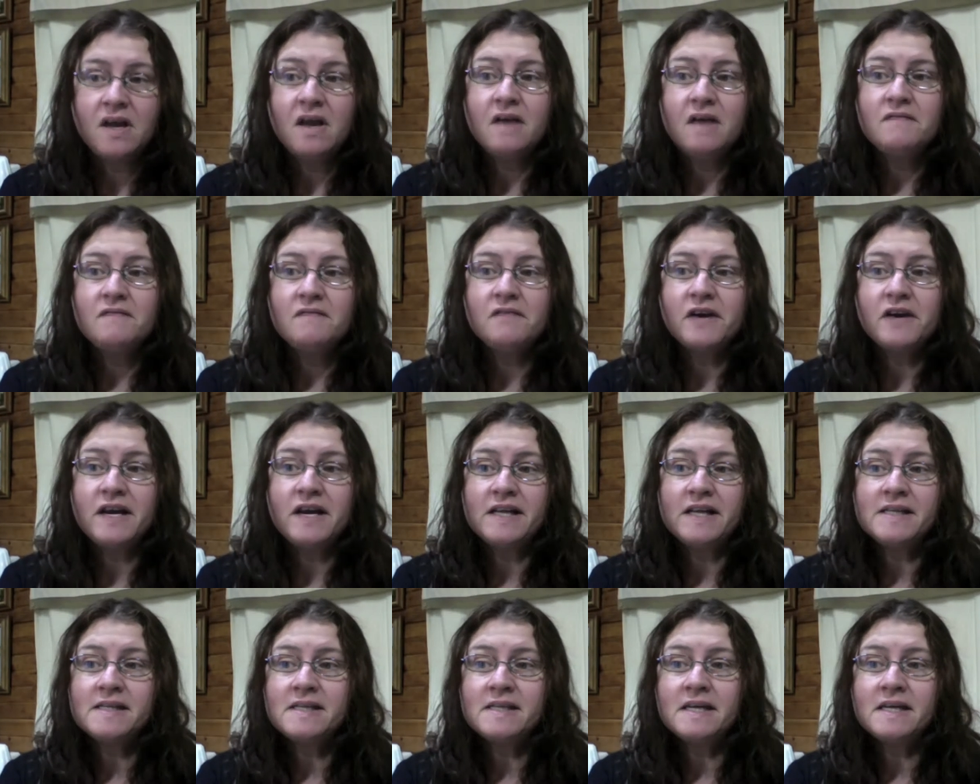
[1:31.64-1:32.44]
For
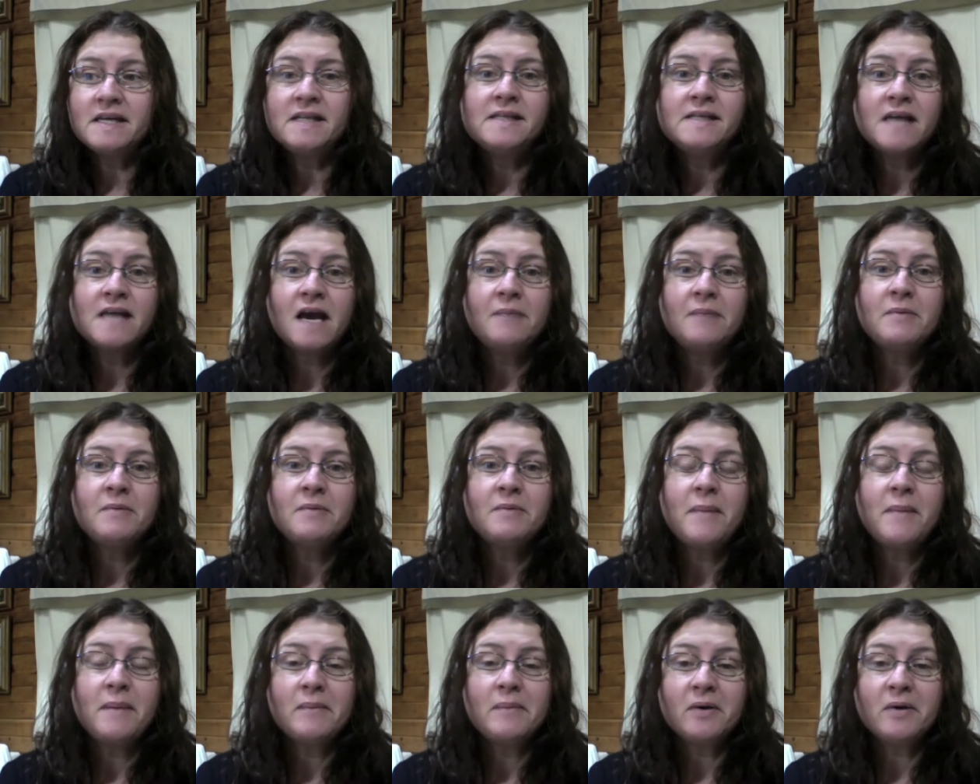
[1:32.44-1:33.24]
instance, I'm a
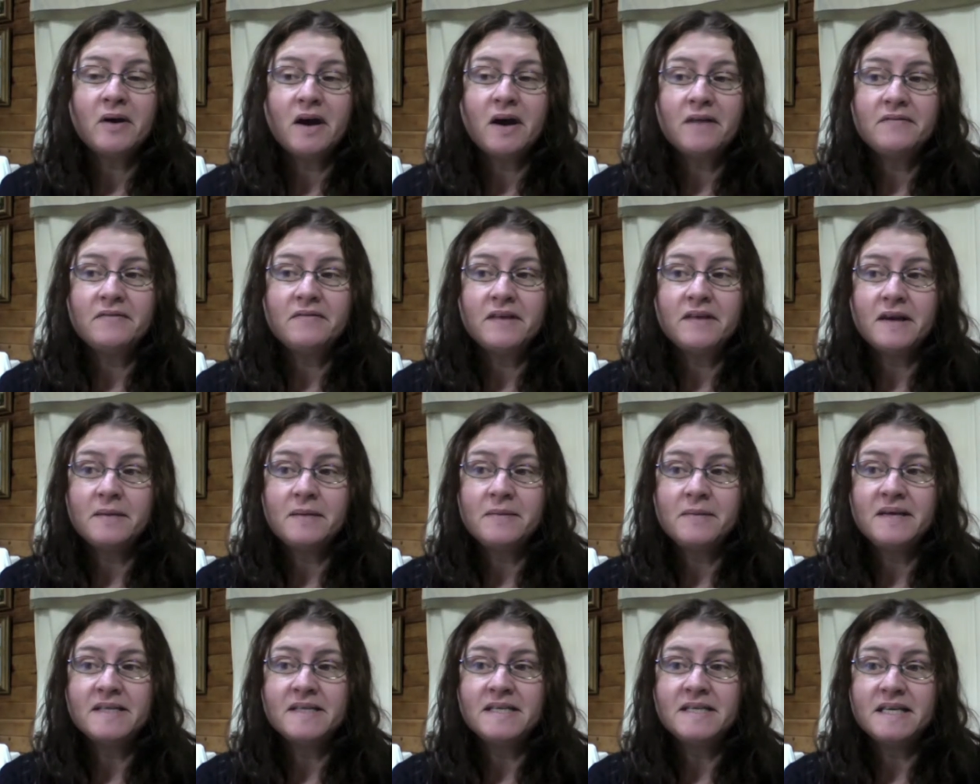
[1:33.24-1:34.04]
member of the
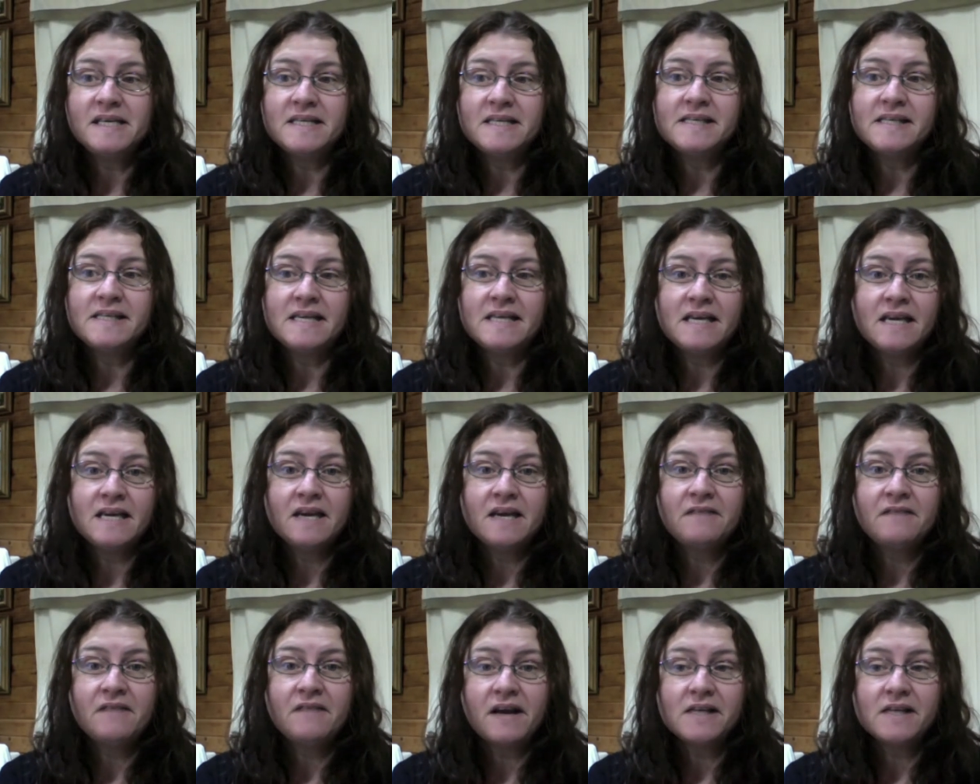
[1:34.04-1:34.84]
METC
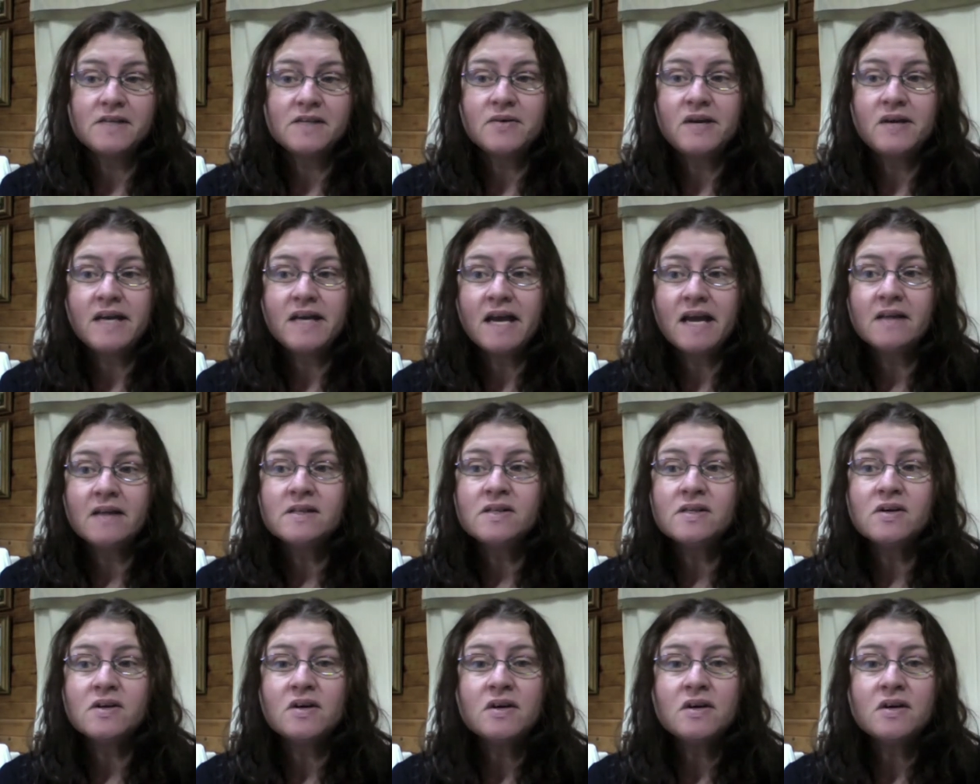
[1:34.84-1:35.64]
Advisory
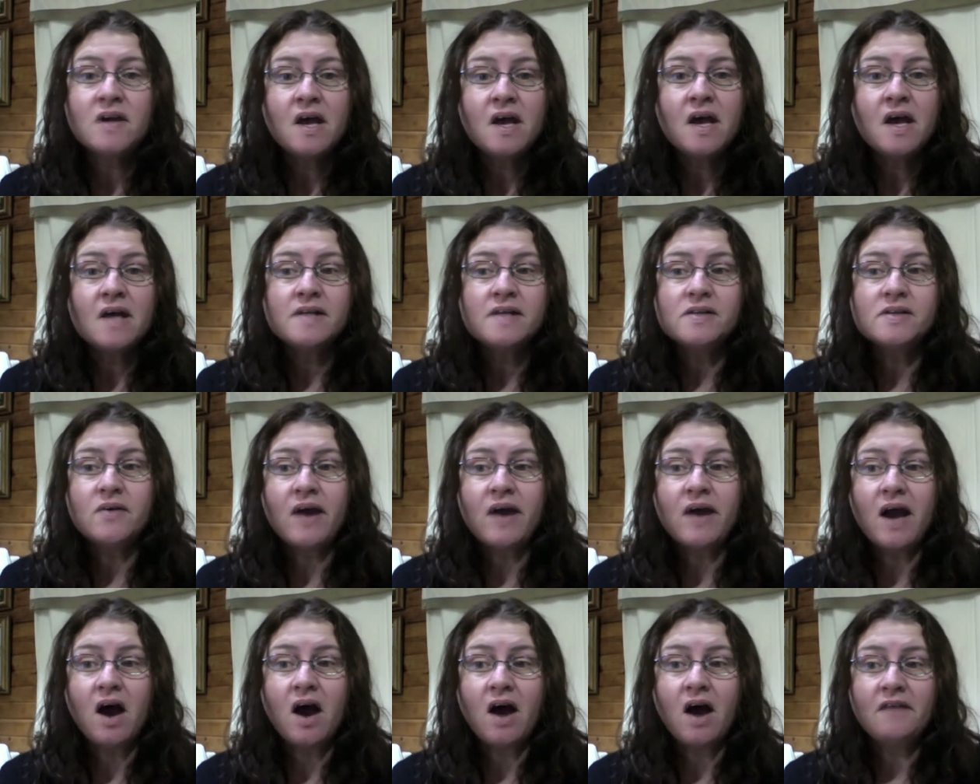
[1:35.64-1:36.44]
Council, so
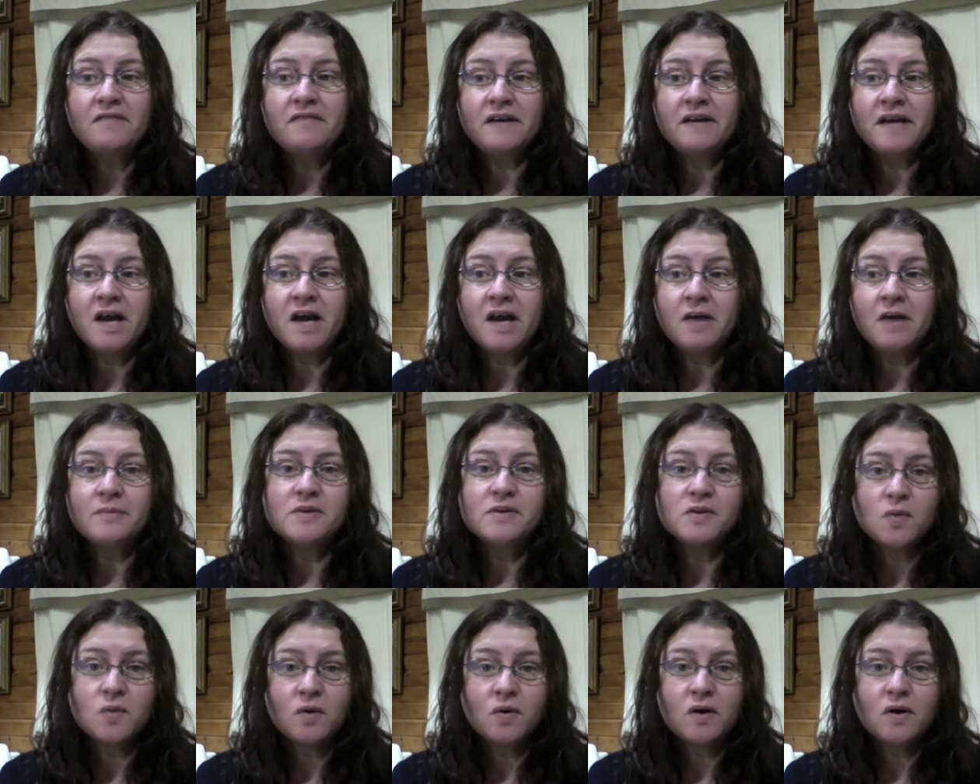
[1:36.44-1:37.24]
I often help
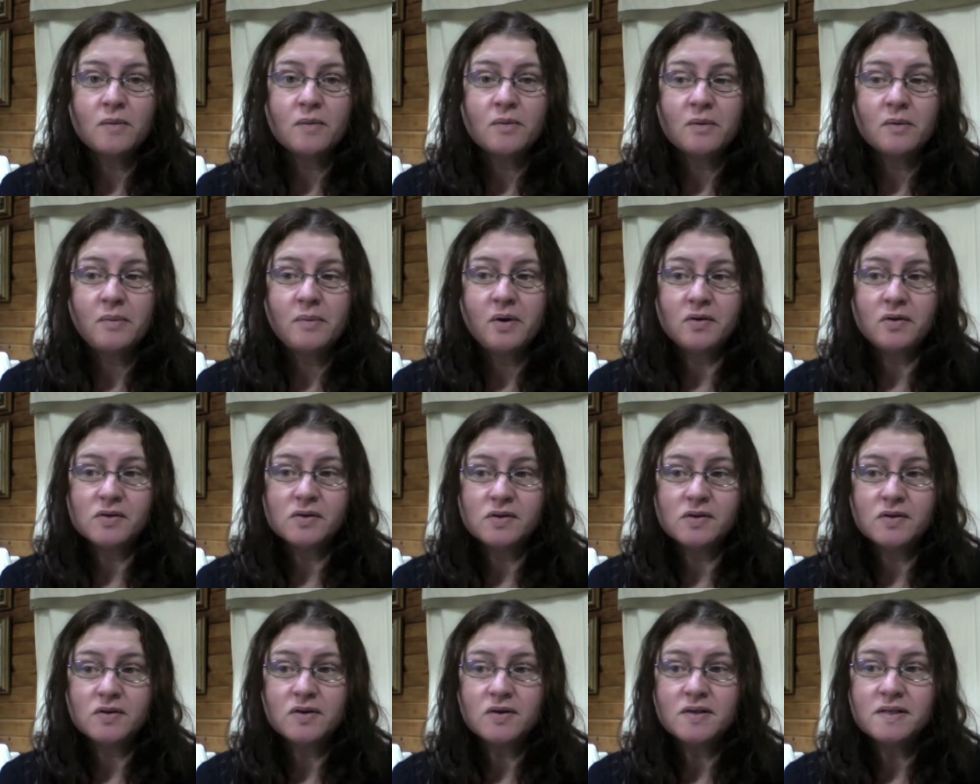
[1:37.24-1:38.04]
score
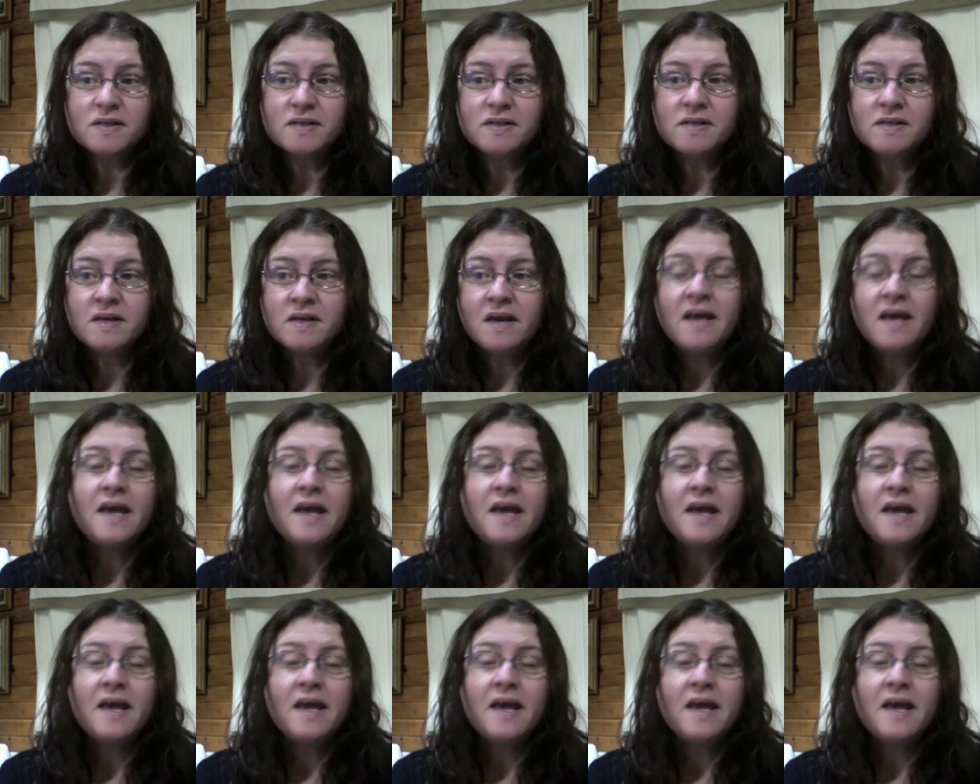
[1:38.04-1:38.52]
proposals.